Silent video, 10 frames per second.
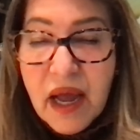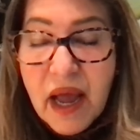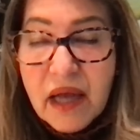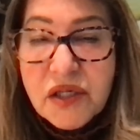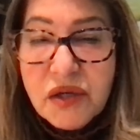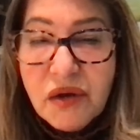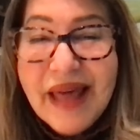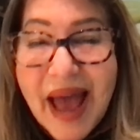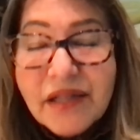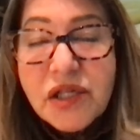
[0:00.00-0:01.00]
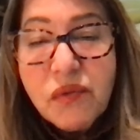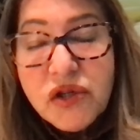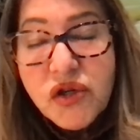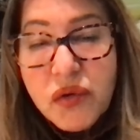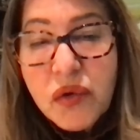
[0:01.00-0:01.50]
And so that's what
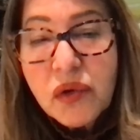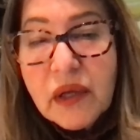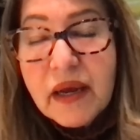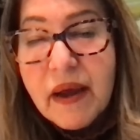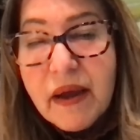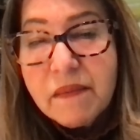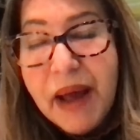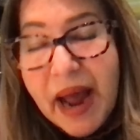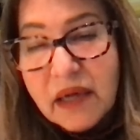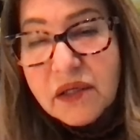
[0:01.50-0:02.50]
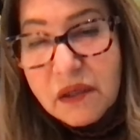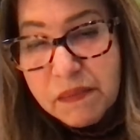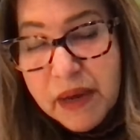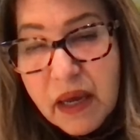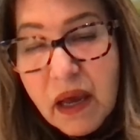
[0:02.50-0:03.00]
truly impacted
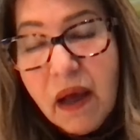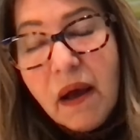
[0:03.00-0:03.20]
me.